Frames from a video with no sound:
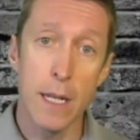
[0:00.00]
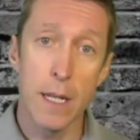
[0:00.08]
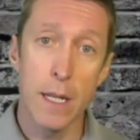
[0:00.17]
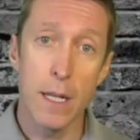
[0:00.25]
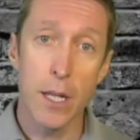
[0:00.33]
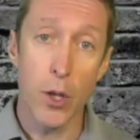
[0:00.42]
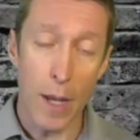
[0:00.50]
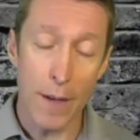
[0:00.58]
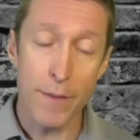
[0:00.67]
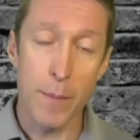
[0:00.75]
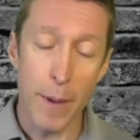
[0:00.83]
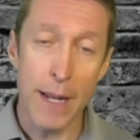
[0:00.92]
you have
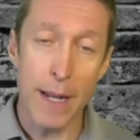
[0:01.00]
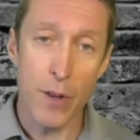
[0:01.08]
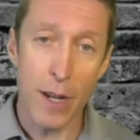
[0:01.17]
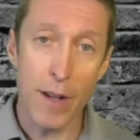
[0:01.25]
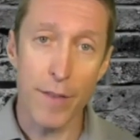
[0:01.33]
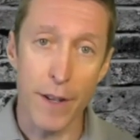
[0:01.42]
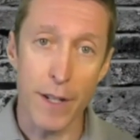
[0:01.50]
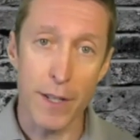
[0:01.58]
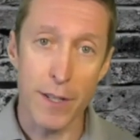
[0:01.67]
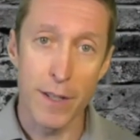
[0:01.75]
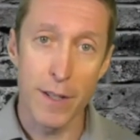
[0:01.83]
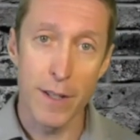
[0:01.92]
to buy a drink first.